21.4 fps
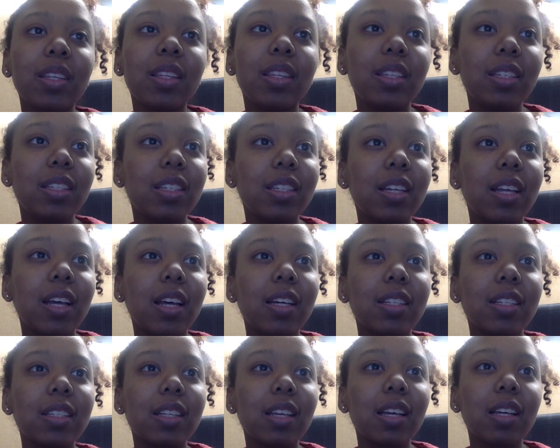These
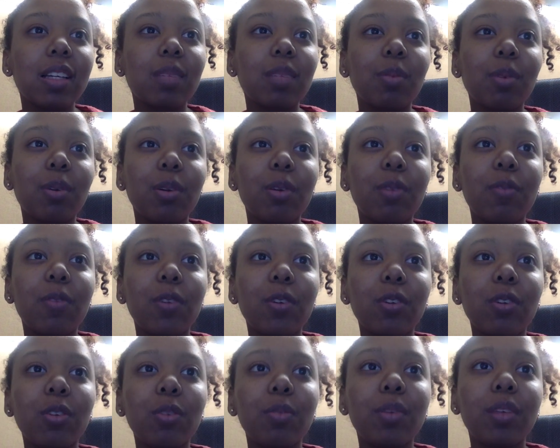attacks exploited
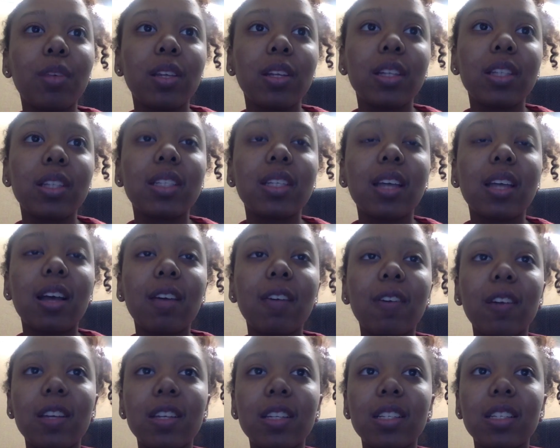vulnerabilities in our
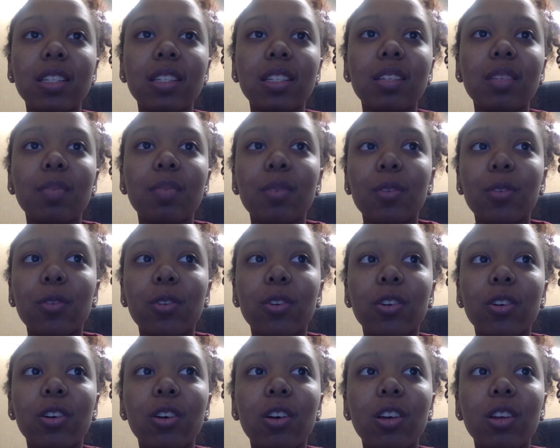own system in
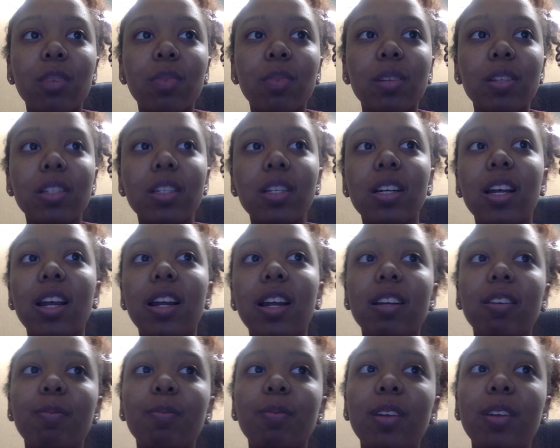order to cause major
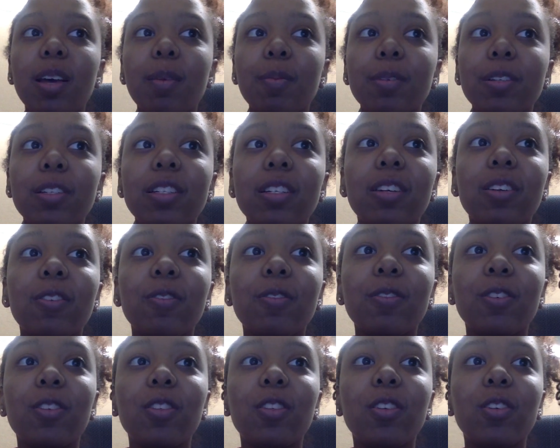damage to a
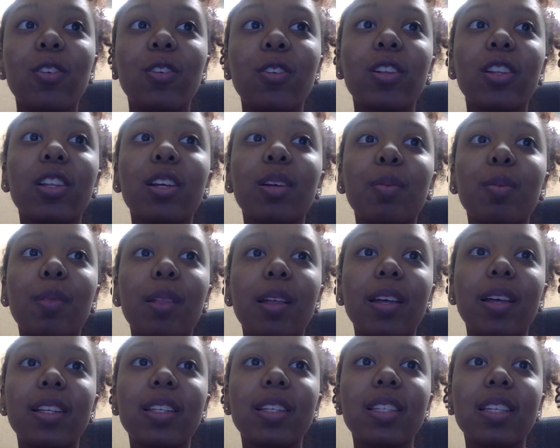few of the nuclear
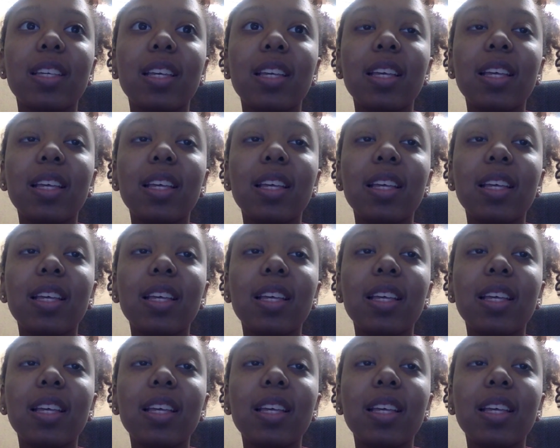plants.